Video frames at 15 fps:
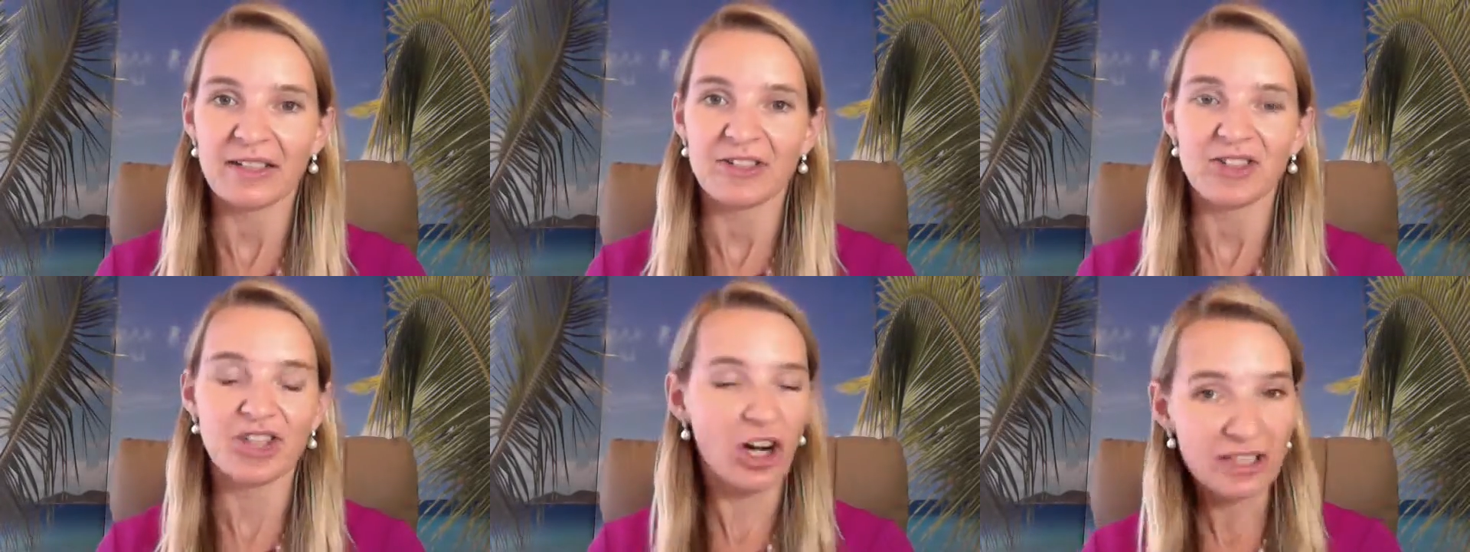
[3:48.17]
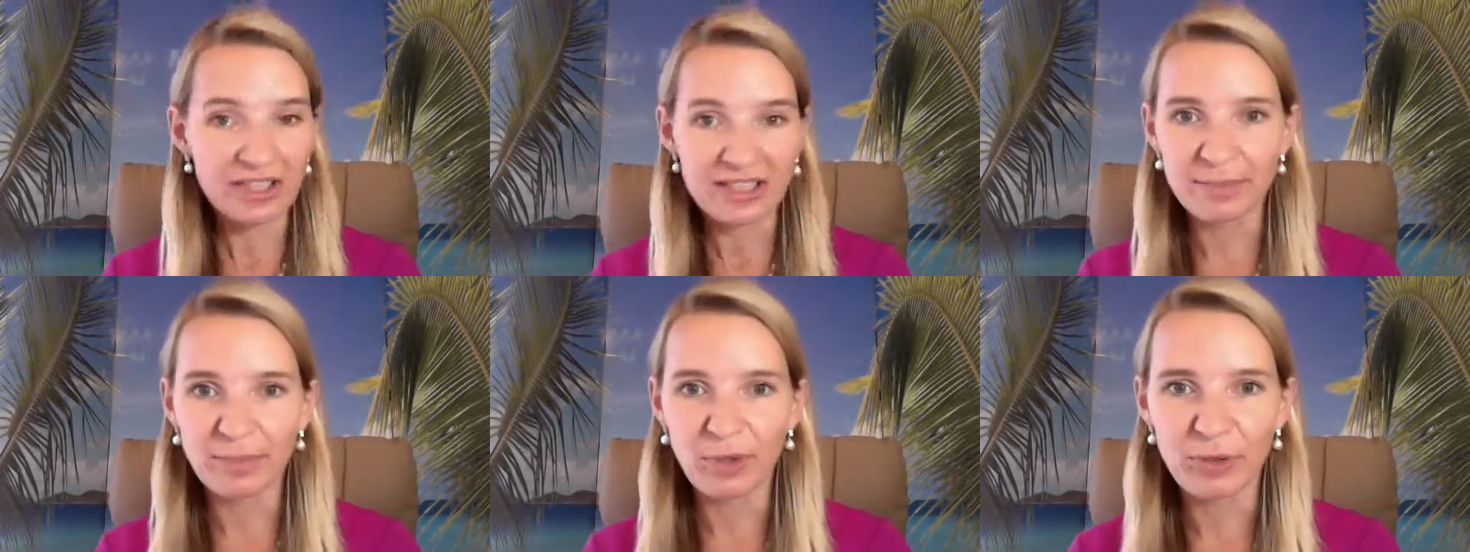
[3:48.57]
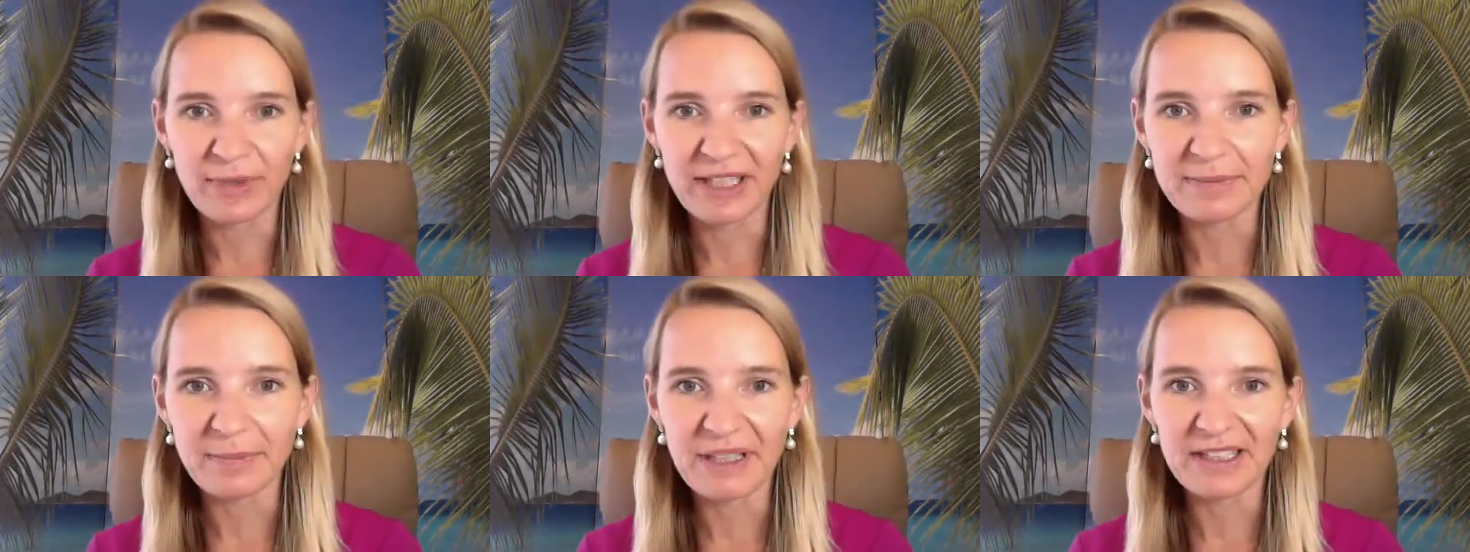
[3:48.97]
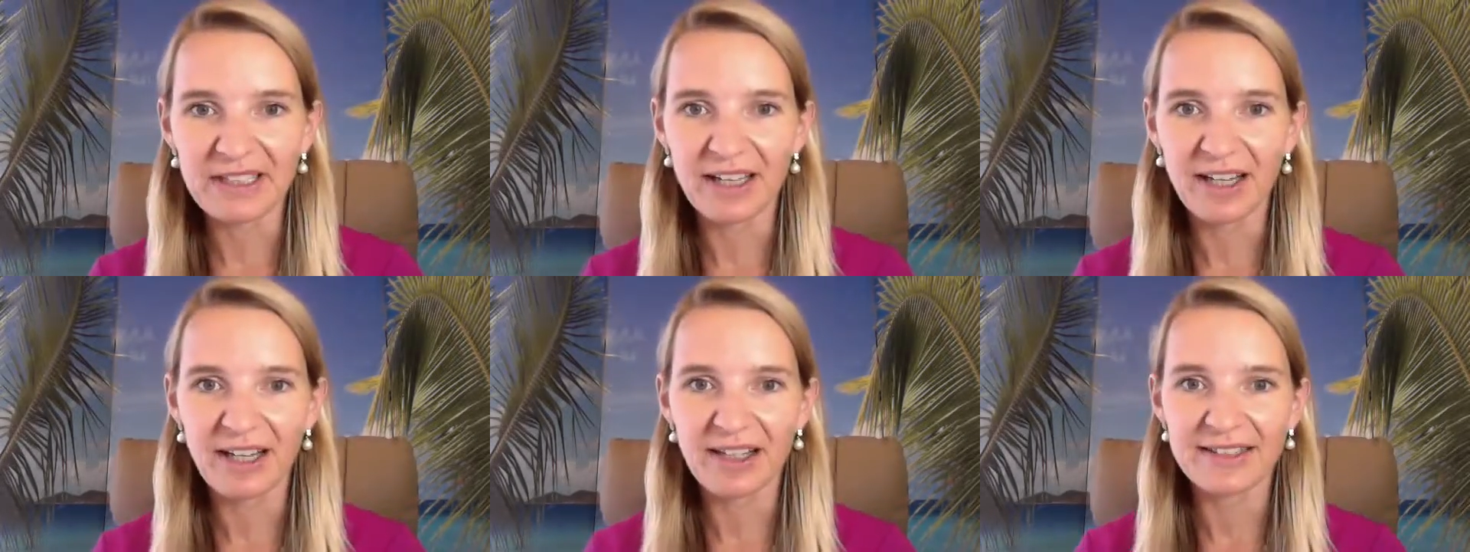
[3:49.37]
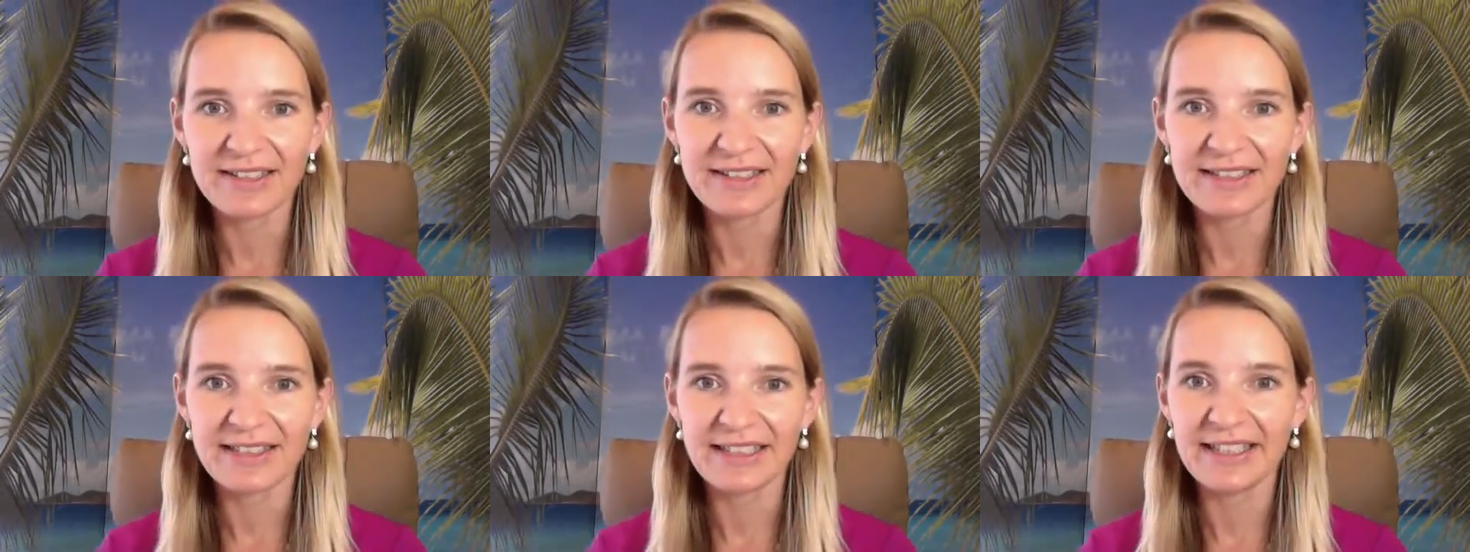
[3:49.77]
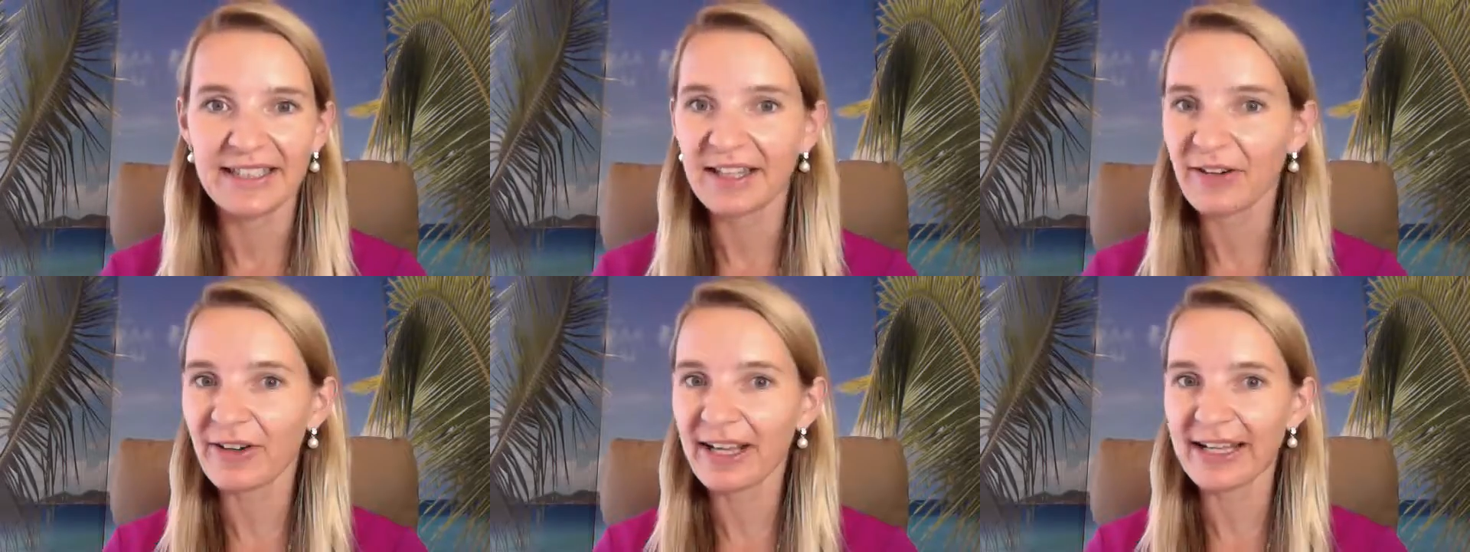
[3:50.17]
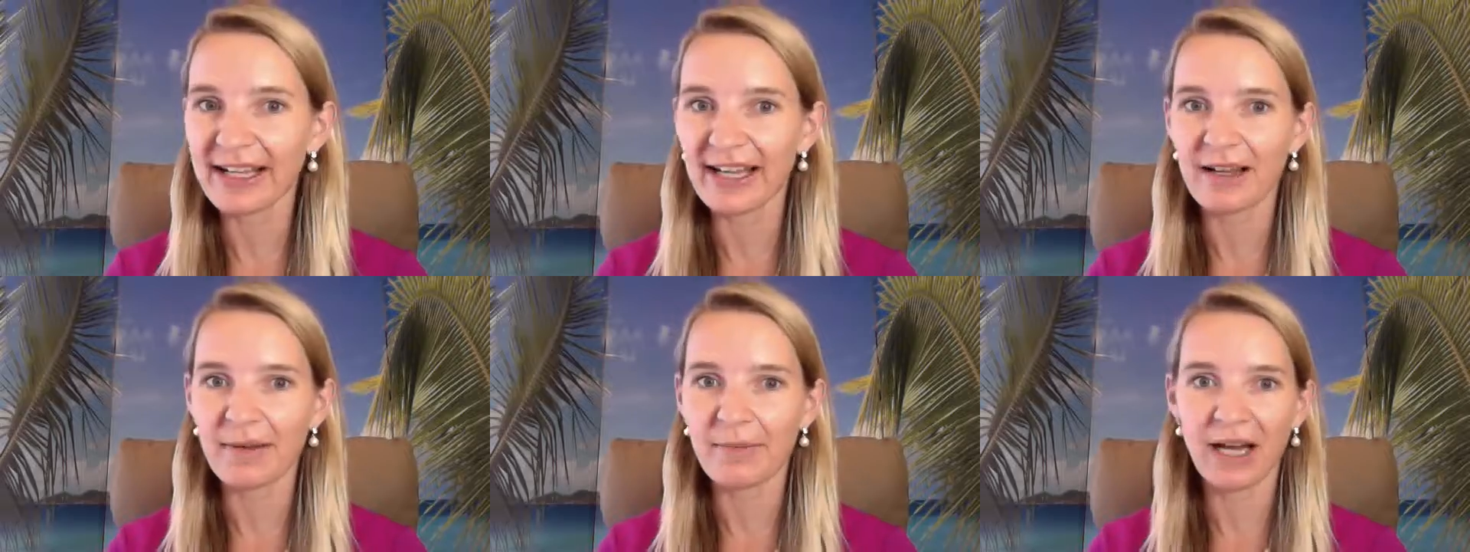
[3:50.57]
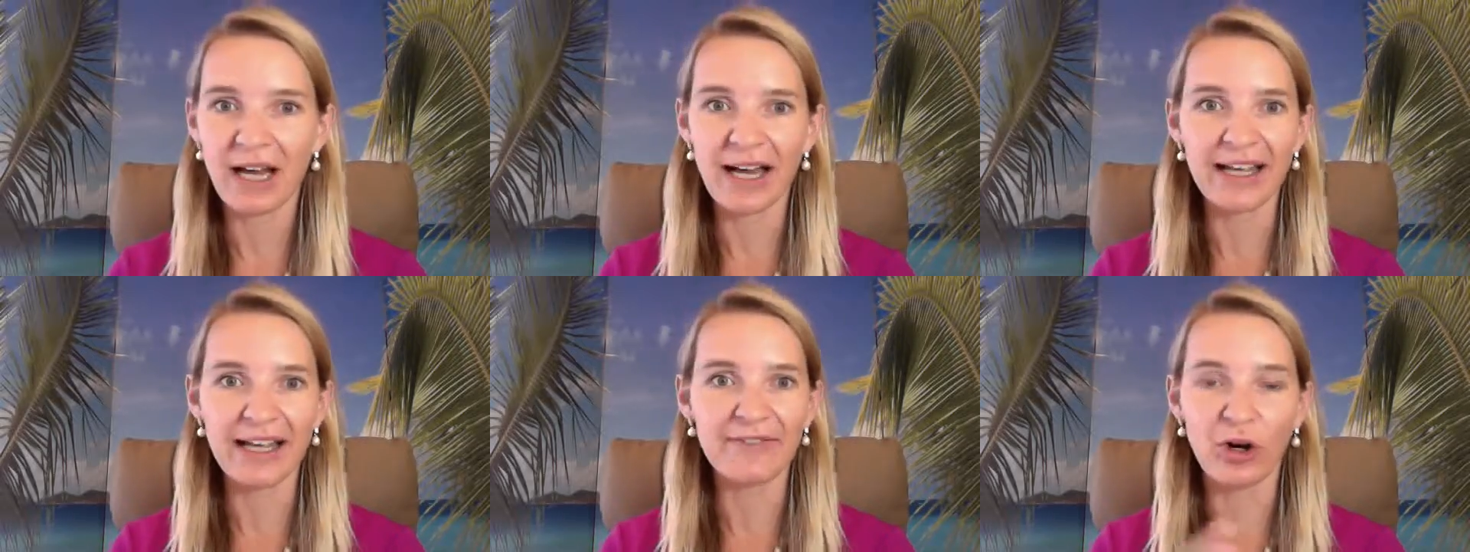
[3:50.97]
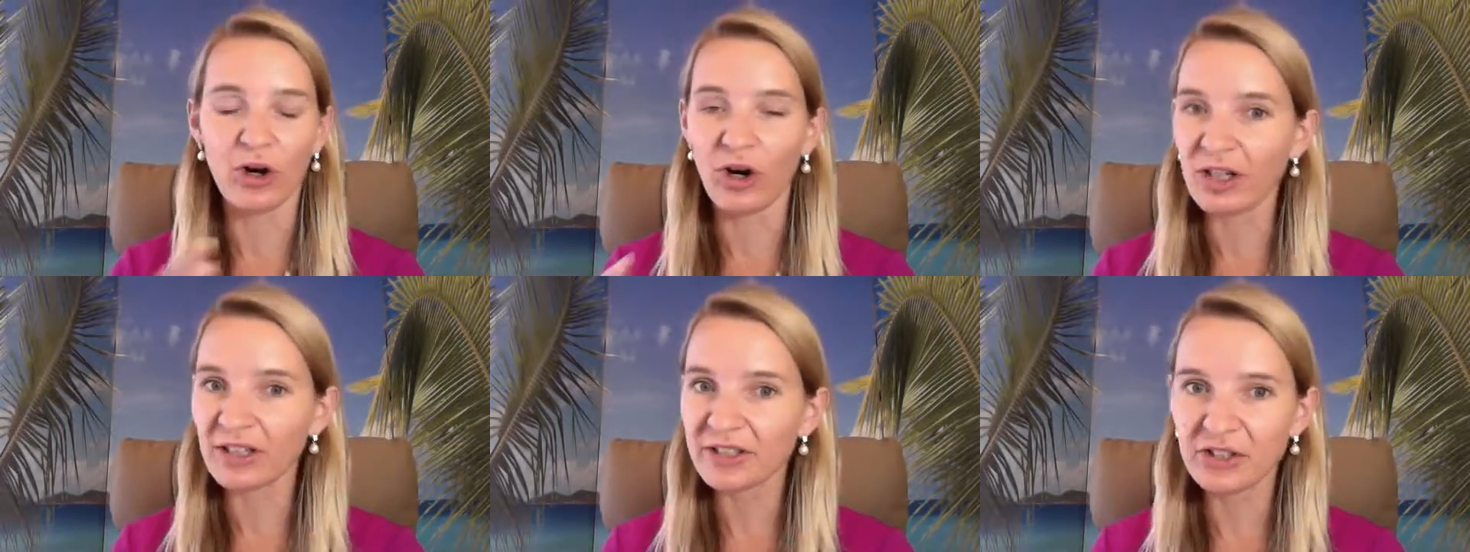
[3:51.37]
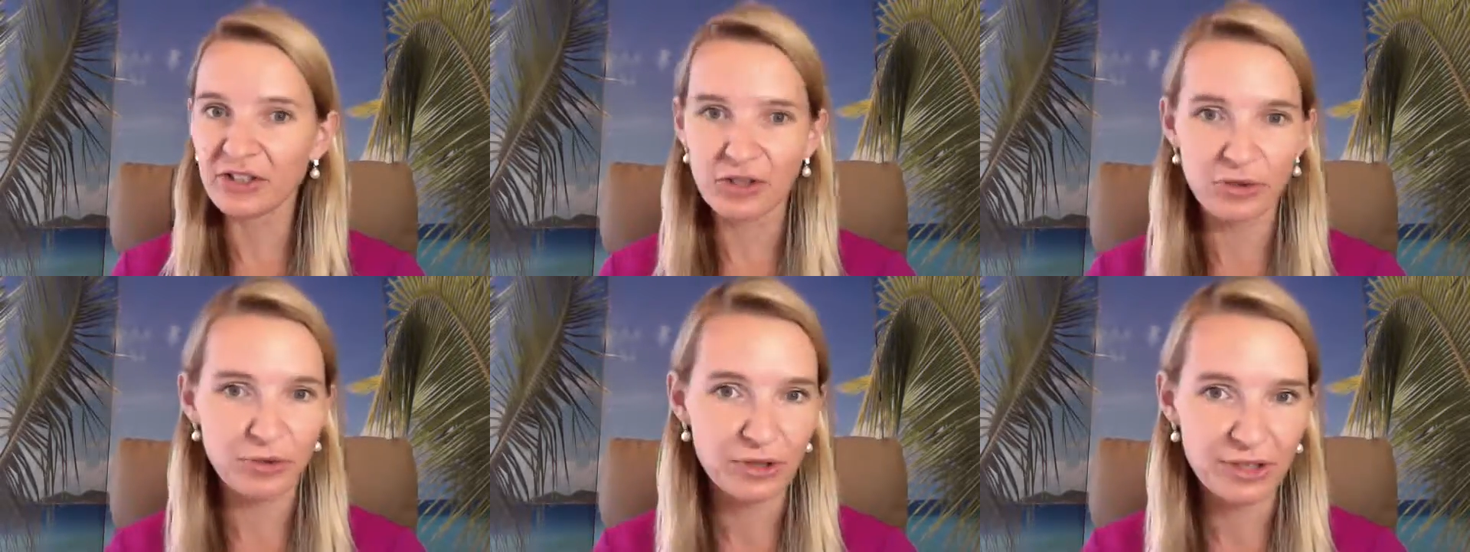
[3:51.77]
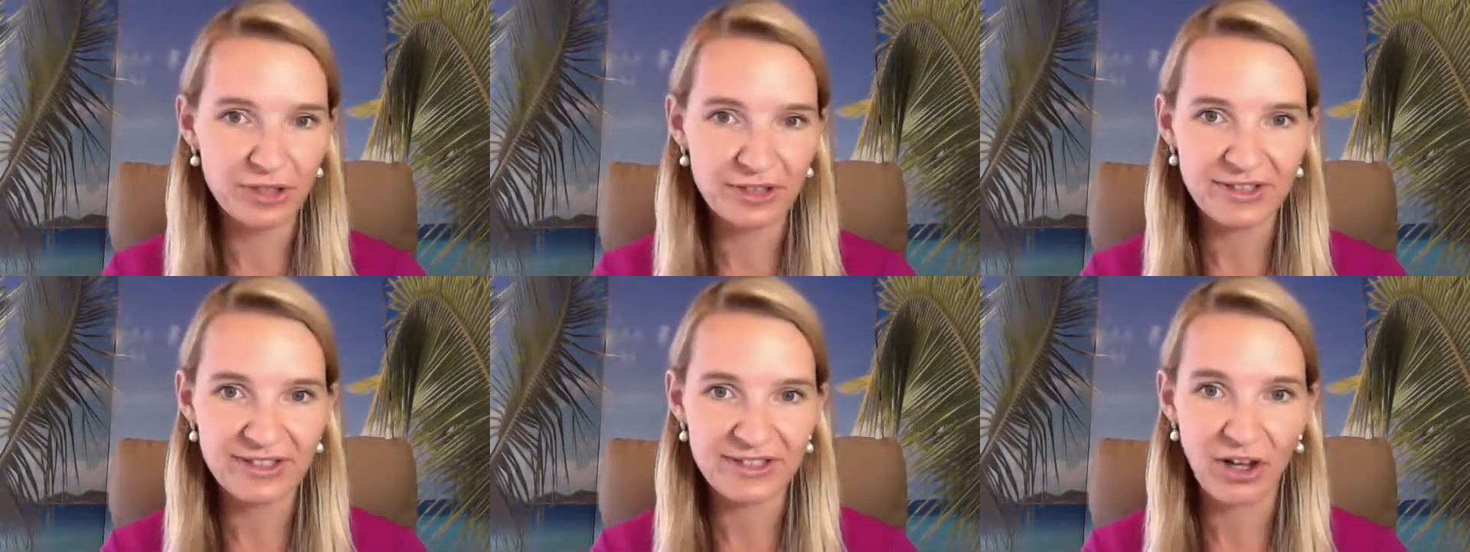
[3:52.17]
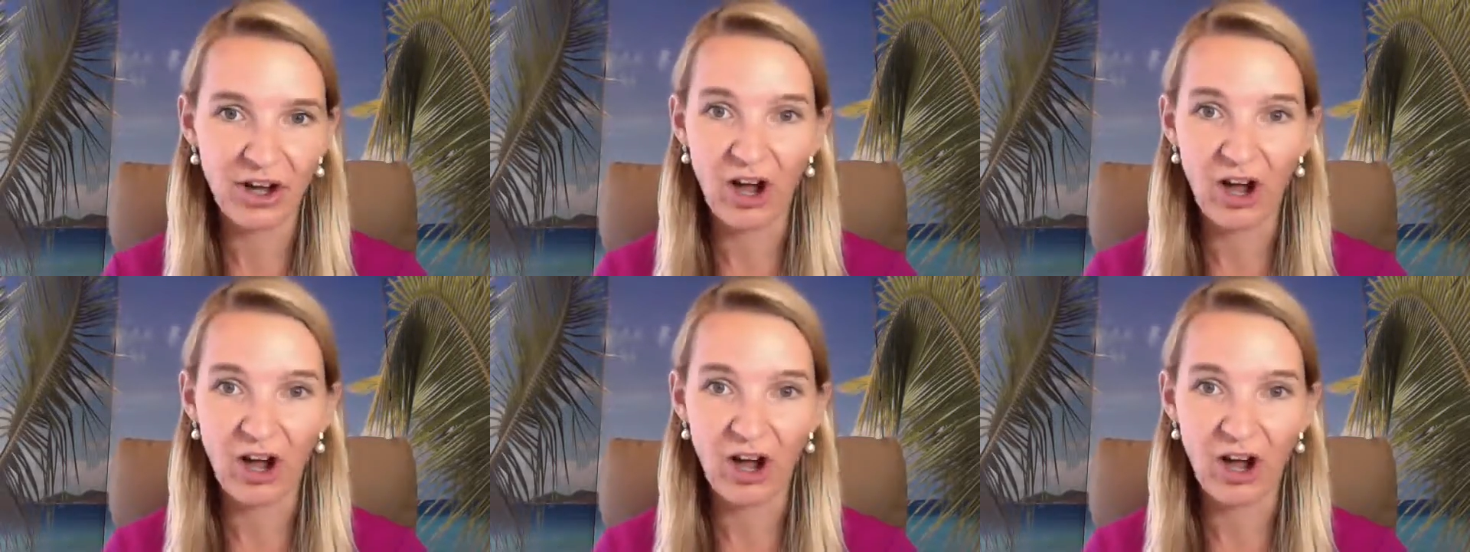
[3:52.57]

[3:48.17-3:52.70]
darkest moment because here I am, I have all the tools,